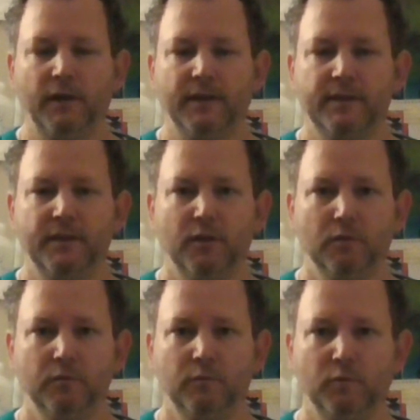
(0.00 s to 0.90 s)

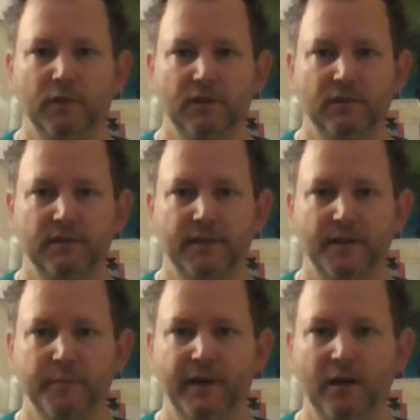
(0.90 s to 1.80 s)
Exhale with a
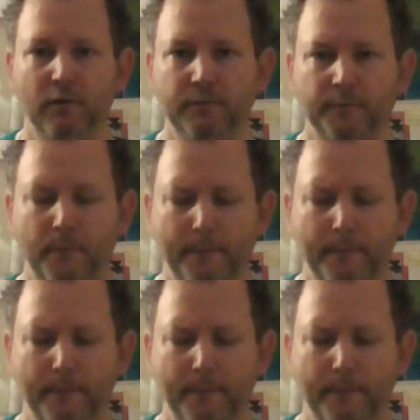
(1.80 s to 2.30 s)
slight bow,